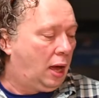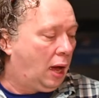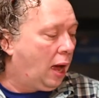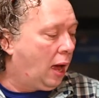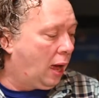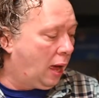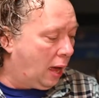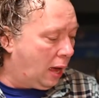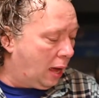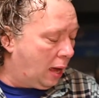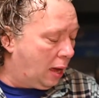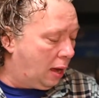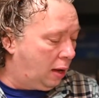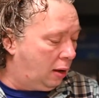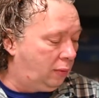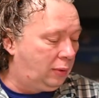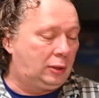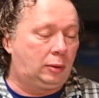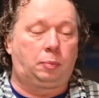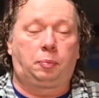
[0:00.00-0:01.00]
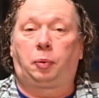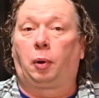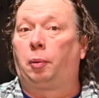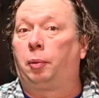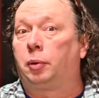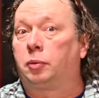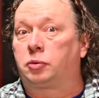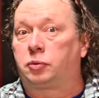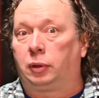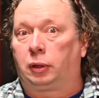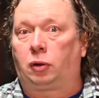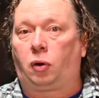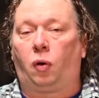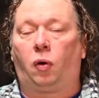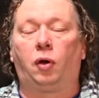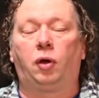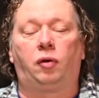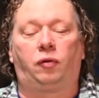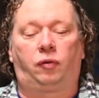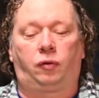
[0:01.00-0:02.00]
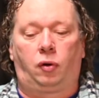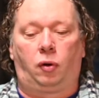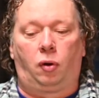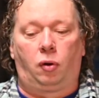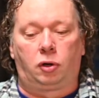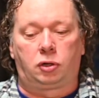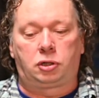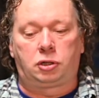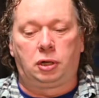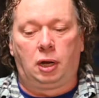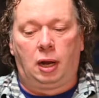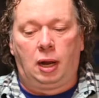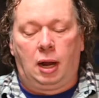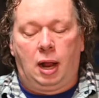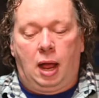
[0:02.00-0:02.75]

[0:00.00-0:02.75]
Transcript: with problems with koi, of course.